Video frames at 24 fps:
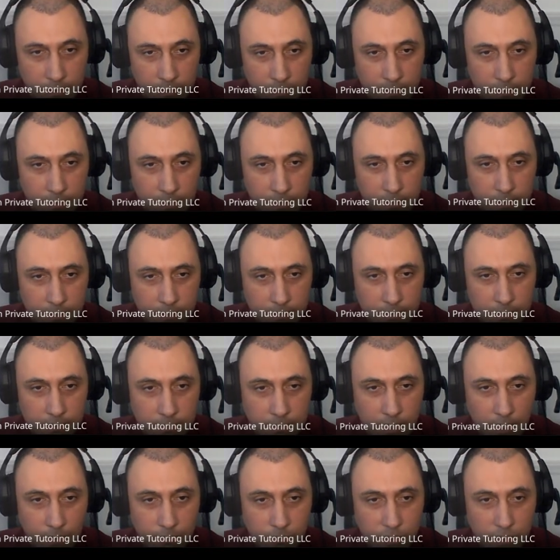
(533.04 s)
This
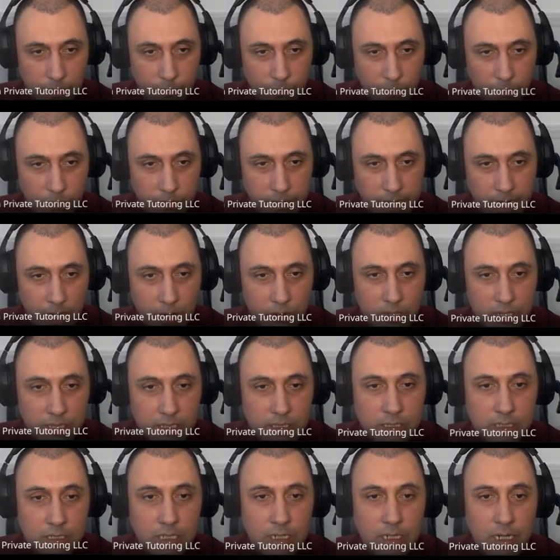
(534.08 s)
subject pronoun
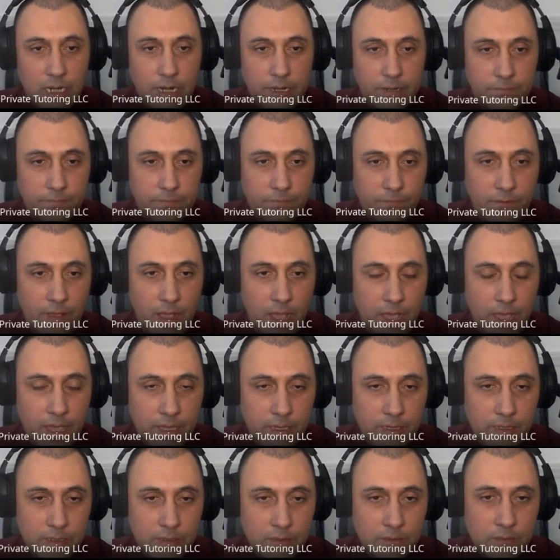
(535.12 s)
is
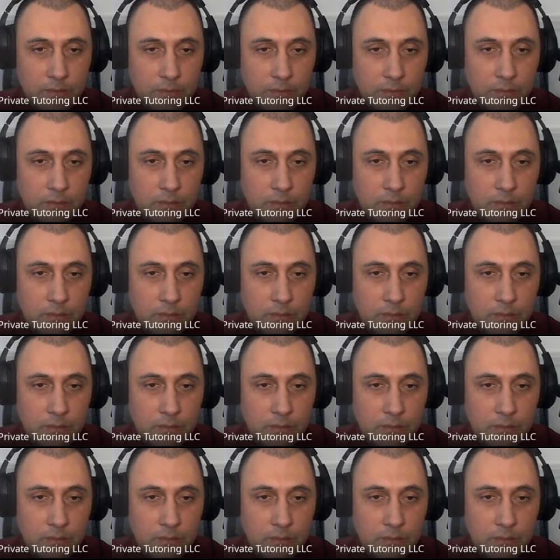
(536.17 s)
clarifying